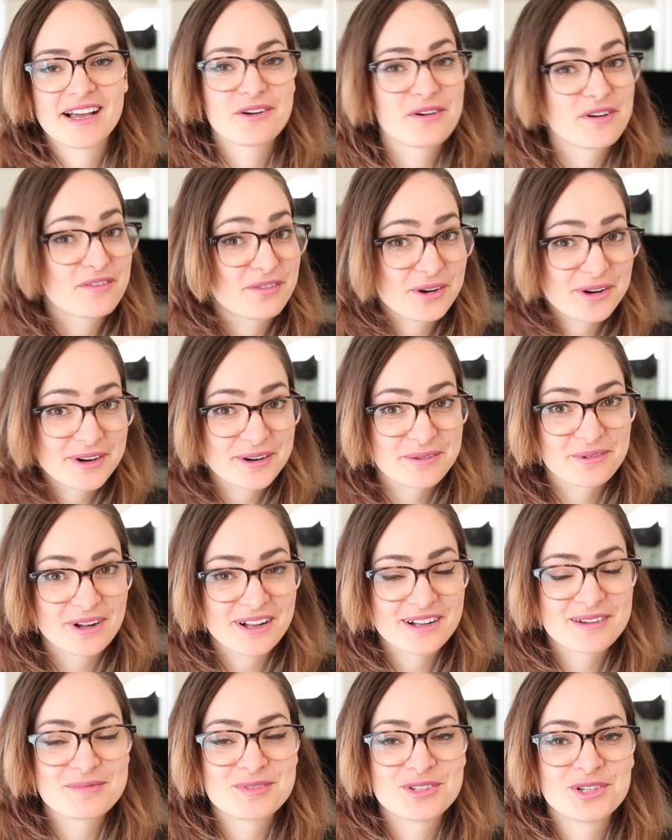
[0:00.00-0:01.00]
Hello everyone and
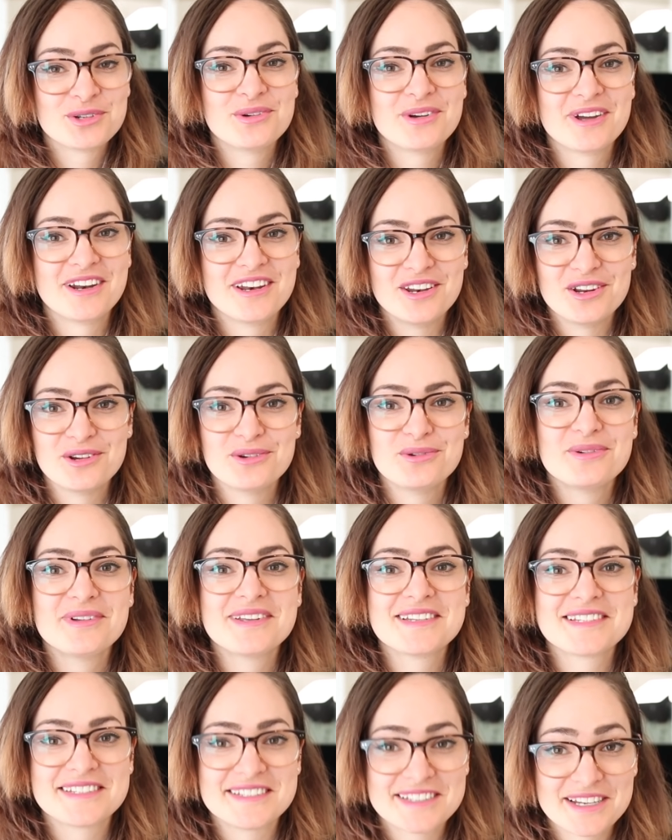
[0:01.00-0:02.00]
welcome to a
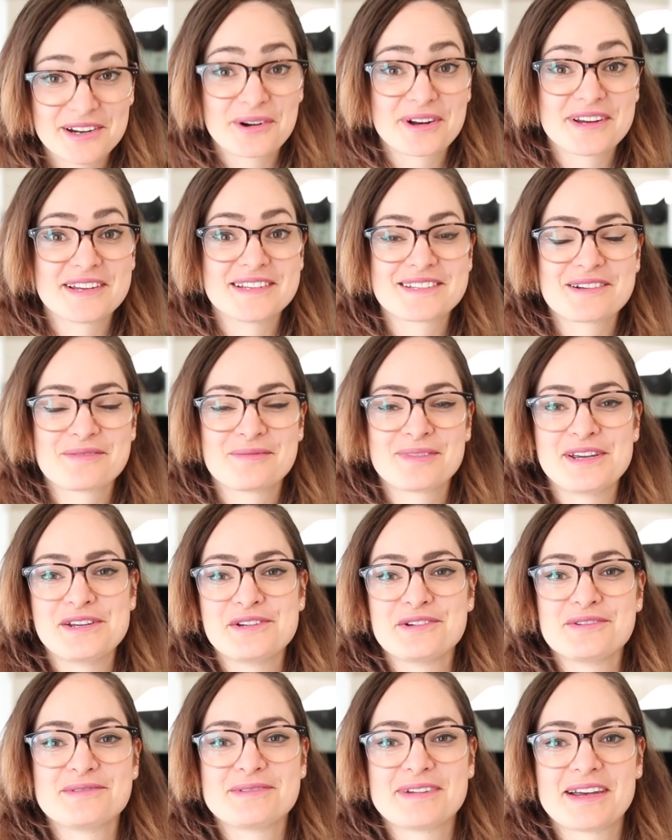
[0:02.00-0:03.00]
new series on my
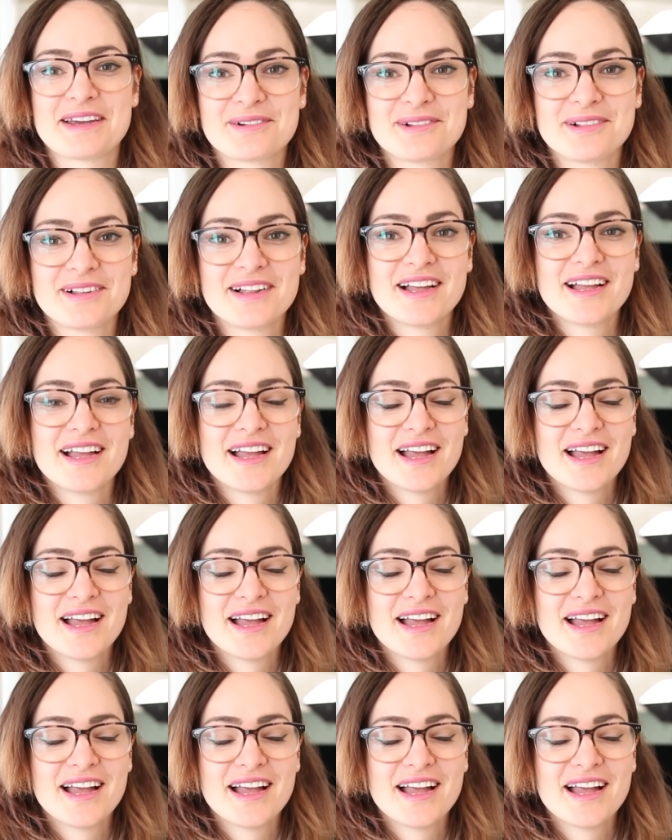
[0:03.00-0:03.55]
YouTube channel.